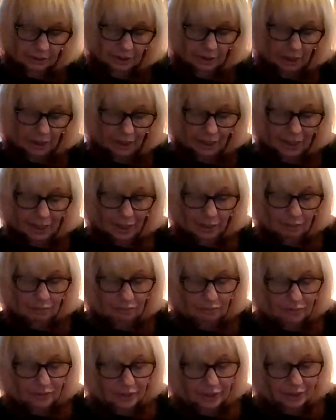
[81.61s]
I am
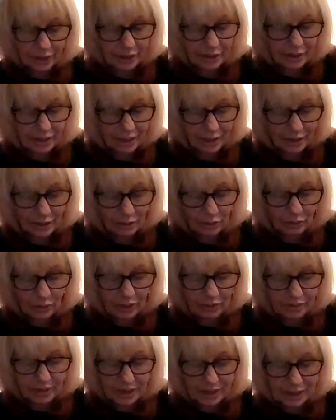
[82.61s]
feeling like you
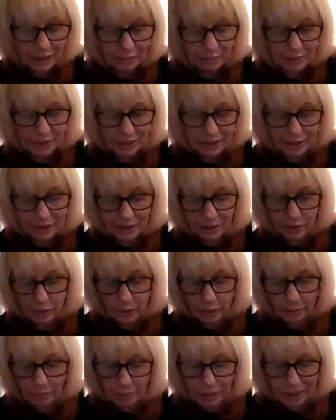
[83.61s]
have stepped into
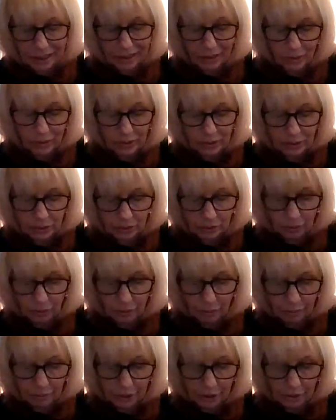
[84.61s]
your power,
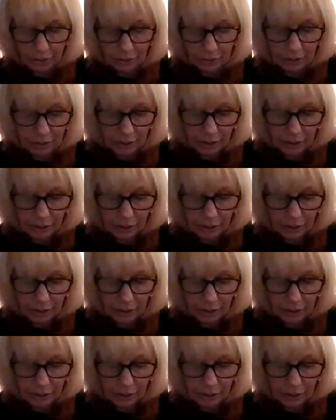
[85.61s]
Scorpio.